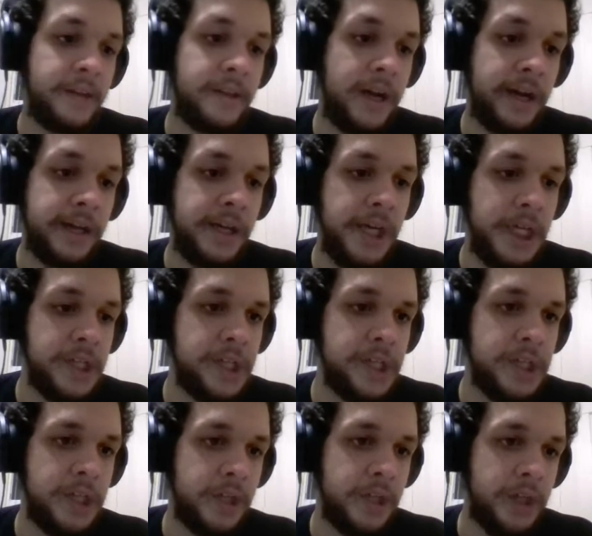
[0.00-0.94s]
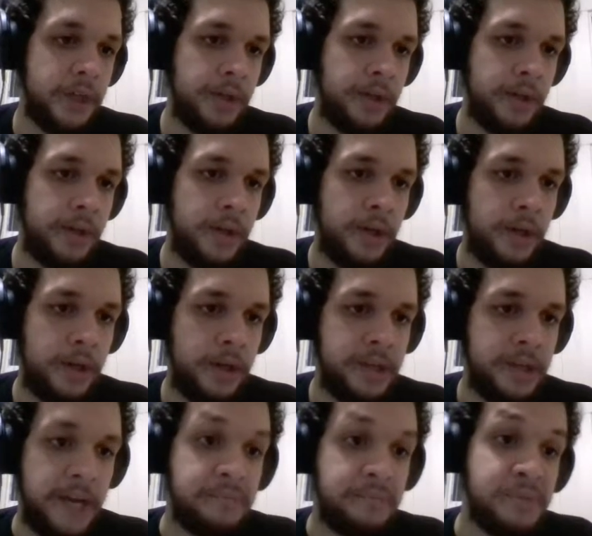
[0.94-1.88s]
that case,
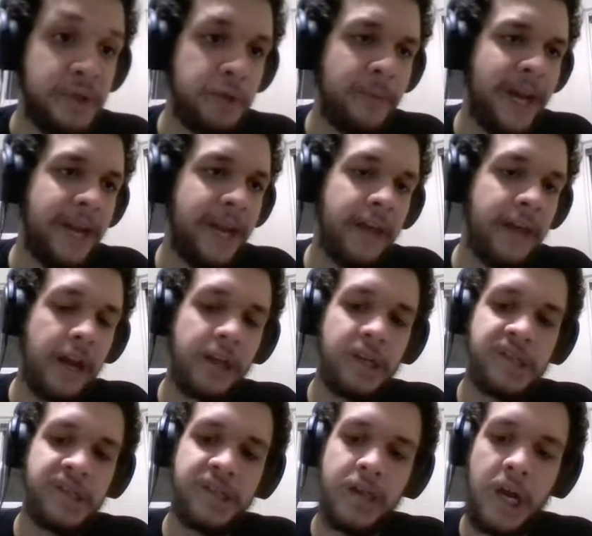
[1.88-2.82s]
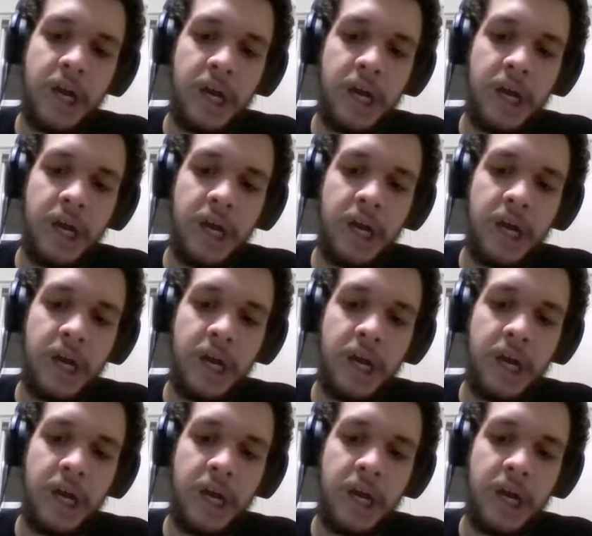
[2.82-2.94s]
10 blue mana that is.